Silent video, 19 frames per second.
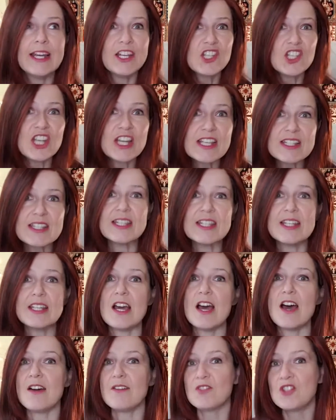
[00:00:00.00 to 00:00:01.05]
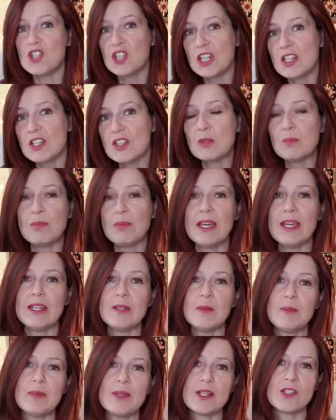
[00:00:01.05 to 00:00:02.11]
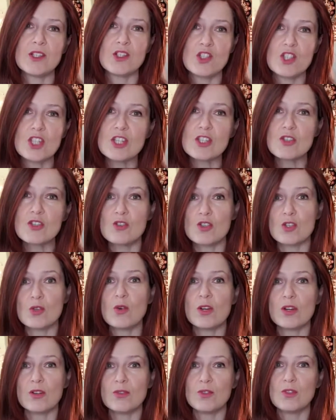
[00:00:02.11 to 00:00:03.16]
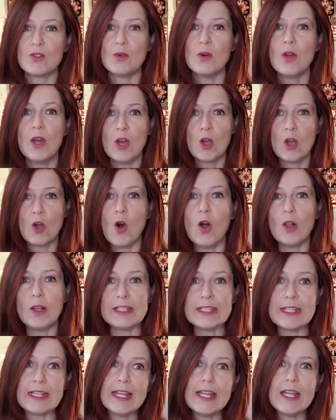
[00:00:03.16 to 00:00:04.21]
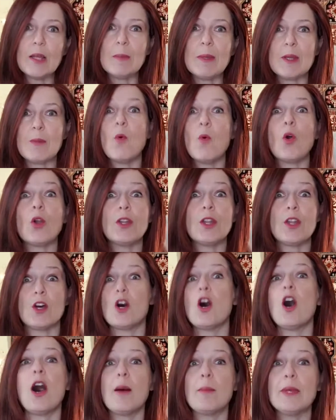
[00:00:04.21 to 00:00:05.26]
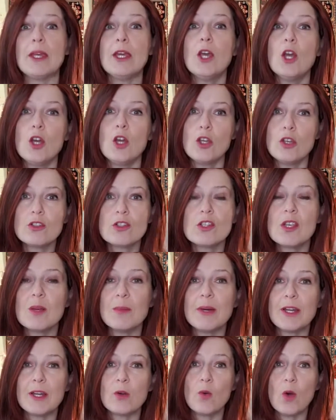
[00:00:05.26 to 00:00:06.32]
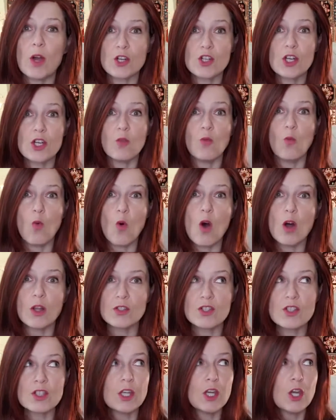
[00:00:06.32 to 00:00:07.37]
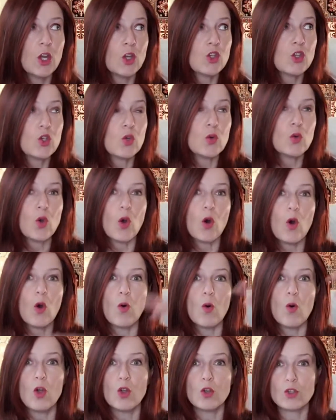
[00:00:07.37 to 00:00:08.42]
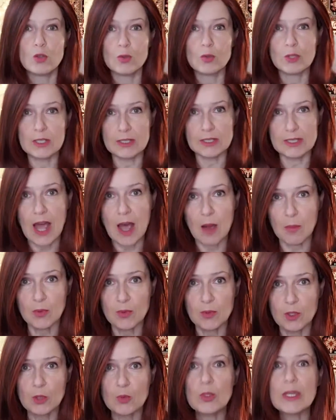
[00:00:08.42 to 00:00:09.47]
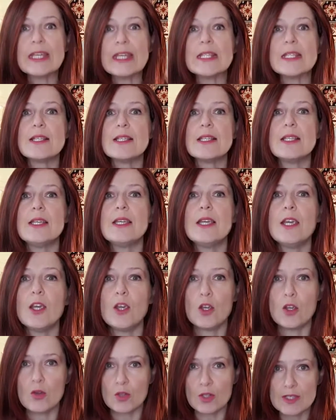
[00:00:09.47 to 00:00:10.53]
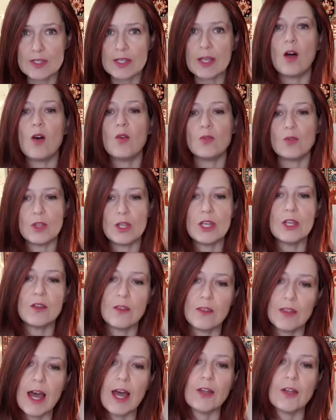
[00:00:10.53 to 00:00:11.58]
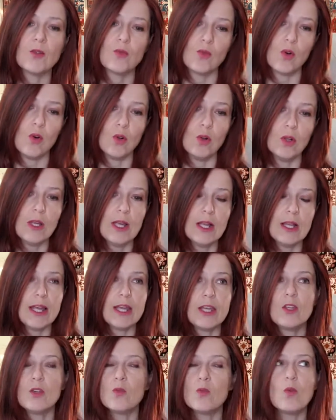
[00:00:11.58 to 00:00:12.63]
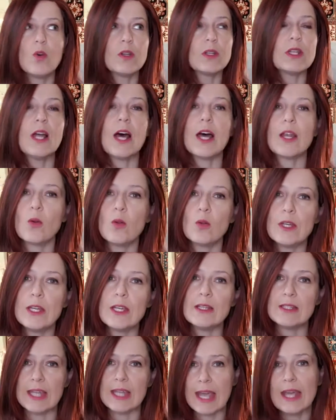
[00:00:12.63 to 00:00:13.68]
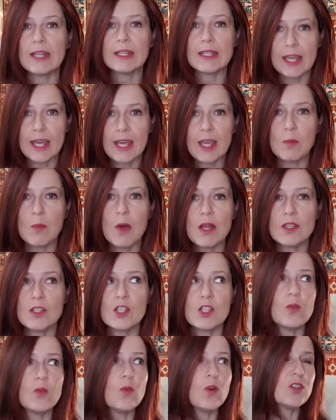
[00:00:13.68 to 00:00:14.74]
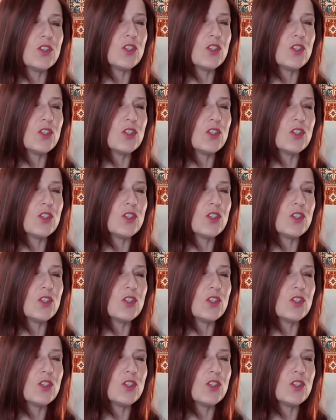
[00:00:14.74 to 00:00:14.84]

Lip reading: just enough, just to pay the bills, just to sort of to call it a little bit more than a hobby. You're somebody who actually wants to go to the top. You can see yourself in that role. Like, you want not only 10K months, you want